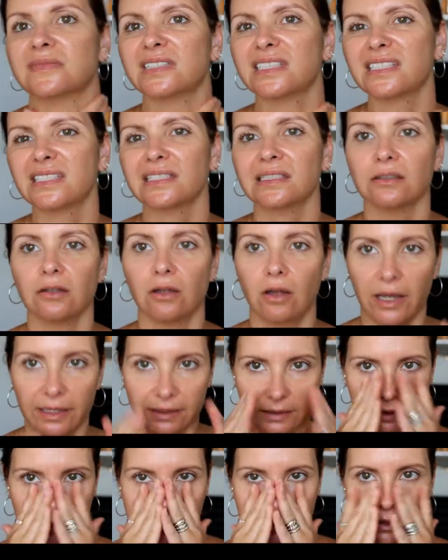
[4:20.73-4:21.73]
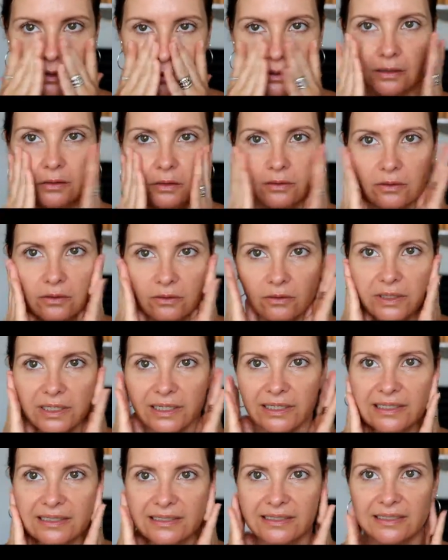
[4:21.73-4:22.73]
slightly
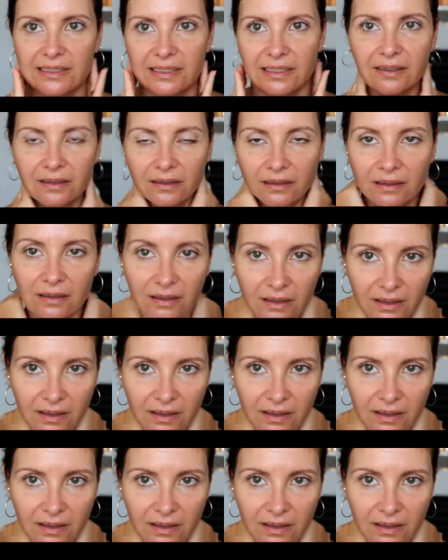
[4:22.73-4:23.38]
oily skin,